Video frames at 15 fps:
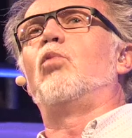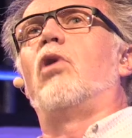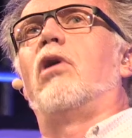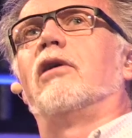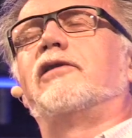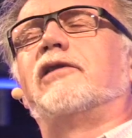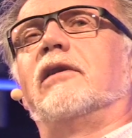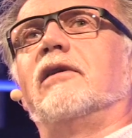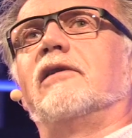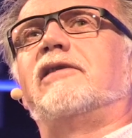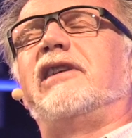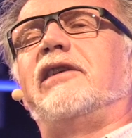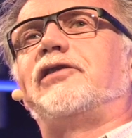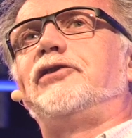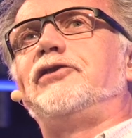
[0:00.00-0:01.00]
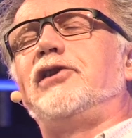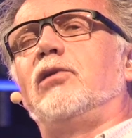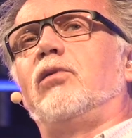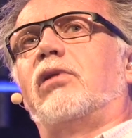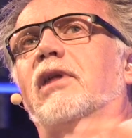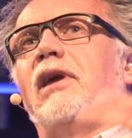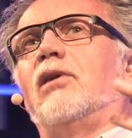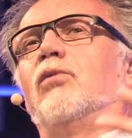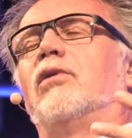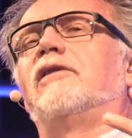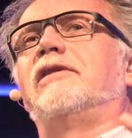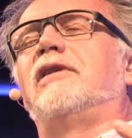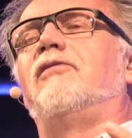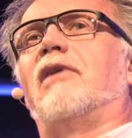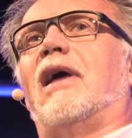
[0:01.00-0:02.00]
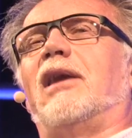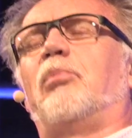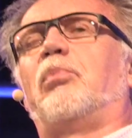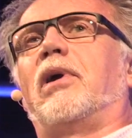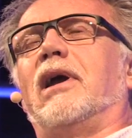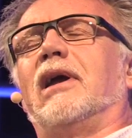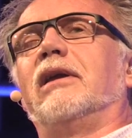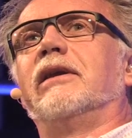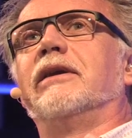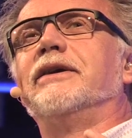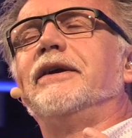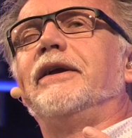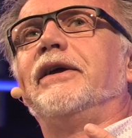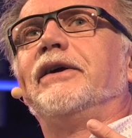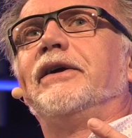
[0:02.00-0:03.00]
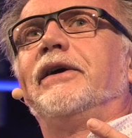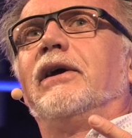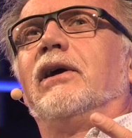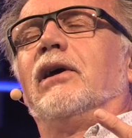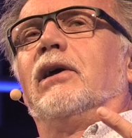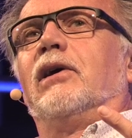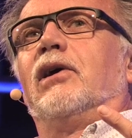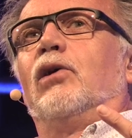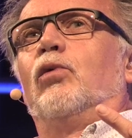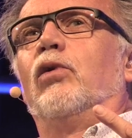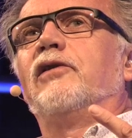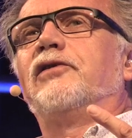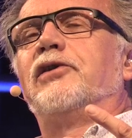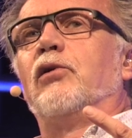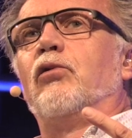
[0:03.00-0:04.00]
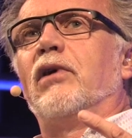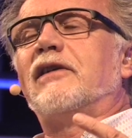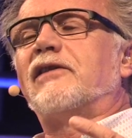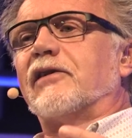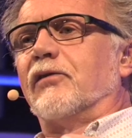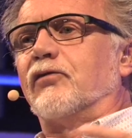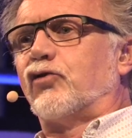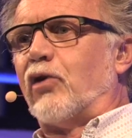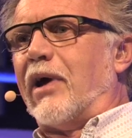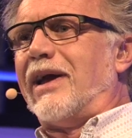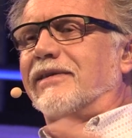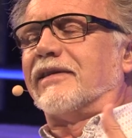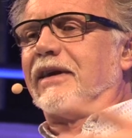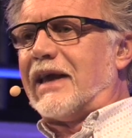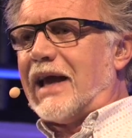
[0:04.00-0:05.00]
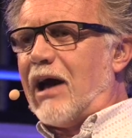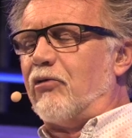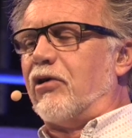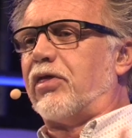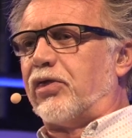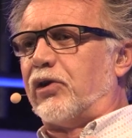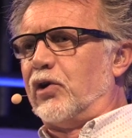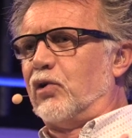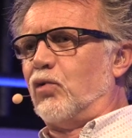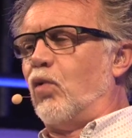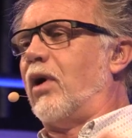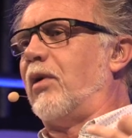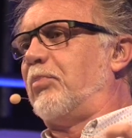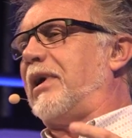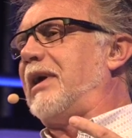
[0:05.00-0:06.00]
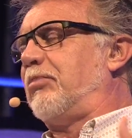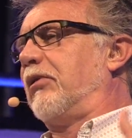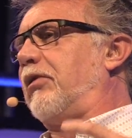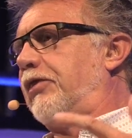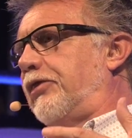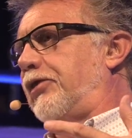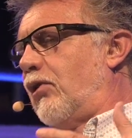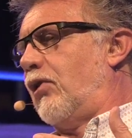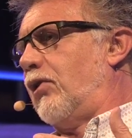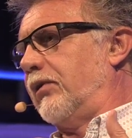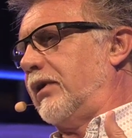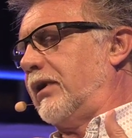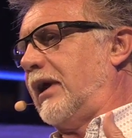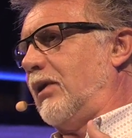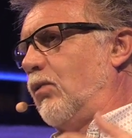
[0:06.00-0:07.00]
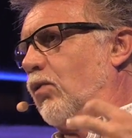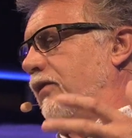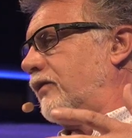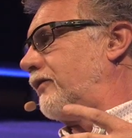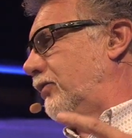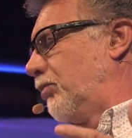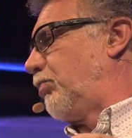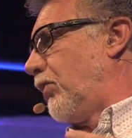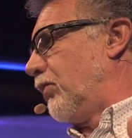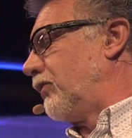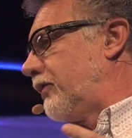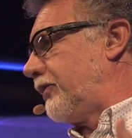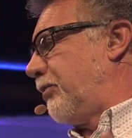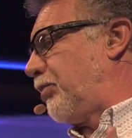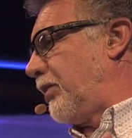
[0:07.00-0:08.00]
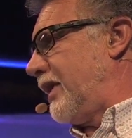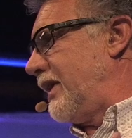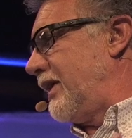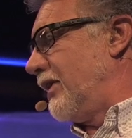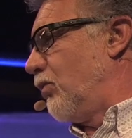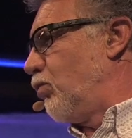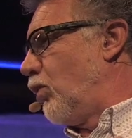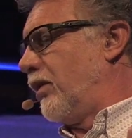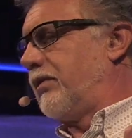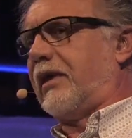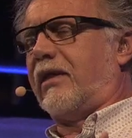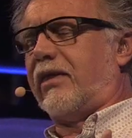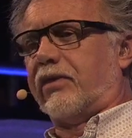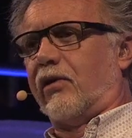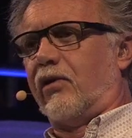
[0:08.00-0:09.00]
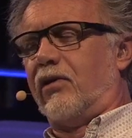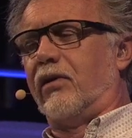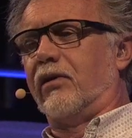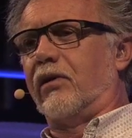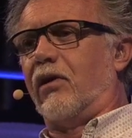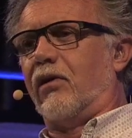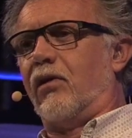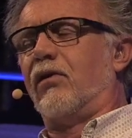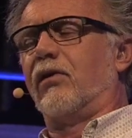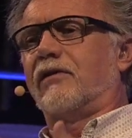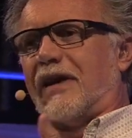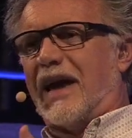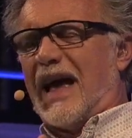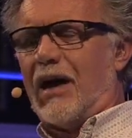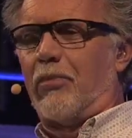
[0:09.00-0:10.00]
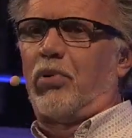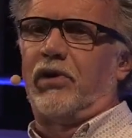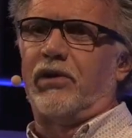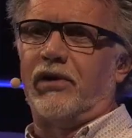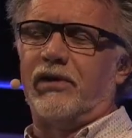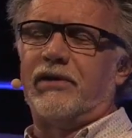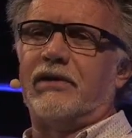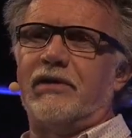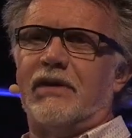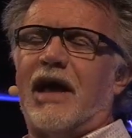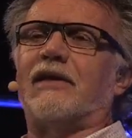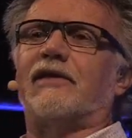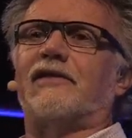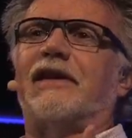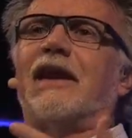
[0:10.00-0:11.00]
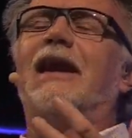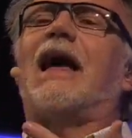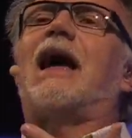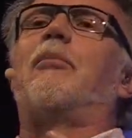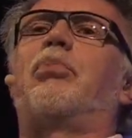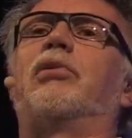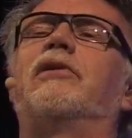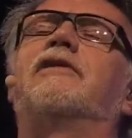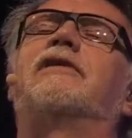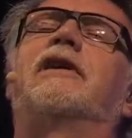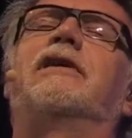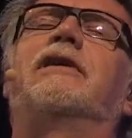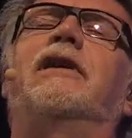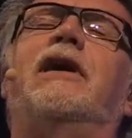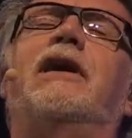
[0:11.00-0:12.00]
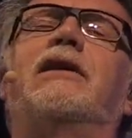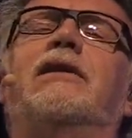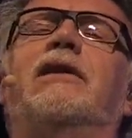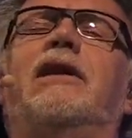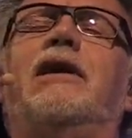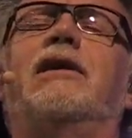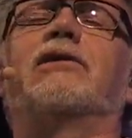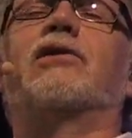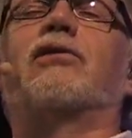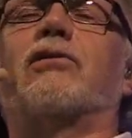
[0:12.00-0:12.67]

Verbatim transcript: was that as this new thing was developing, was the risk of trying to carry through what people thought it was supposed to be and what they thought ought to happen. And that still happens in, in, in